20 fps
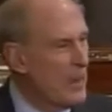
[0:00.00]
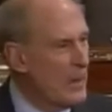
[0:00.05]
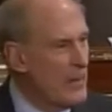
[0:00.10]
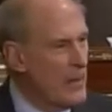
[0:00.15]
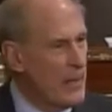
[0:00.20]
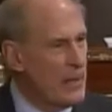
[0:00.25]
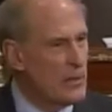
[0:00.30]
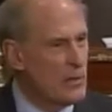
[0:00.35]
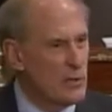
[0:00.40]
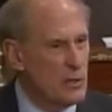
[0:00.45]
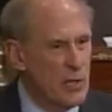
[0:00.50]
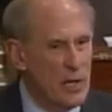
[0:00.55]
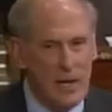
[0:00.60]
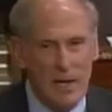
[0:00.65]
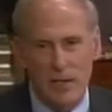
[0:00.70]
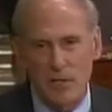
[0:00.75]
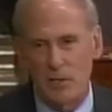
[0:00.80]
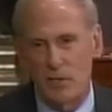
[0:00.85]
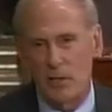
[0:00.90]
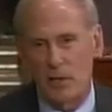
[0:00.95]
that has
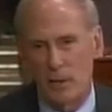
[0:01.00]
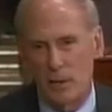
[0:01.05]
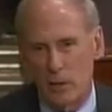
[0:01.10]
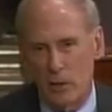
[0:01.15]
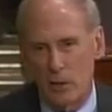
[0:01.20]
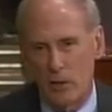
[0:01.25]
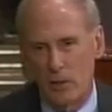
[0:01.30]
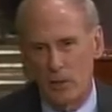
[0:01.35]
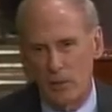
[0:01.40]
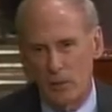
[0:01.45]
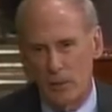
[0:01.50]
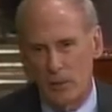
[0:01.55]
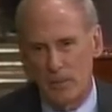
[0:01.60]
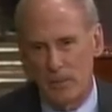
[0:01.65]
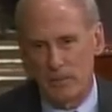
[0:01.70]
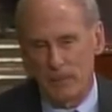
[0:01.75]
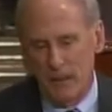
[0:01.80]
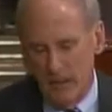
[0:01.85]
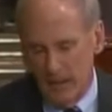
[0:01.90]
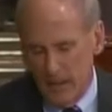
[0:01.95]
changed in our country
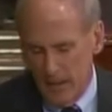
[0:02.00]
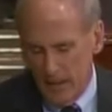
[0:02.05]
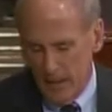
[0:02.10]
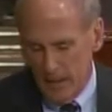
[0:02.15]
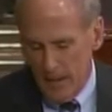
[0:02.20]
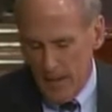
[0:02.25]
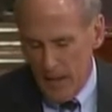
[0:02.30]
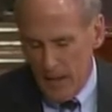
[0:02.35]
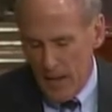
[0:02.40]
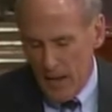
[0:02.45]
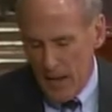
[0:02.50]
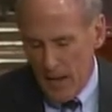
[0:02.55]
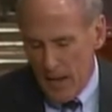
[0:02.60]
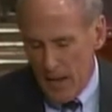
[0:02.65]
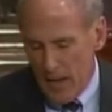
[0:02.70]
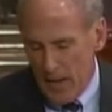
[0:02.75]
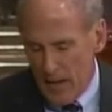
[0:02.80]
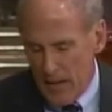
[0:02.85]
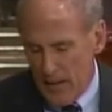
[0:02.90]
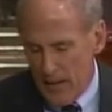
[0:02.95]

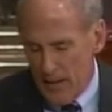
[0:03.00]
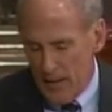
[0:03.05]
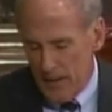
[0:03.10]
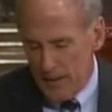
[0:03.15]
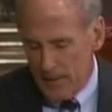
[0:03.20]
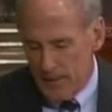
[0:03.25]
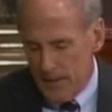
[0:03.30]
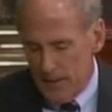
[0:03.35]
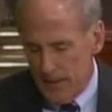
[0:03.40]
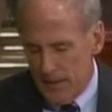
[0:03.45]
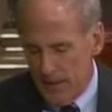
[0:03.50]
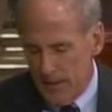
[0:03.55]
and that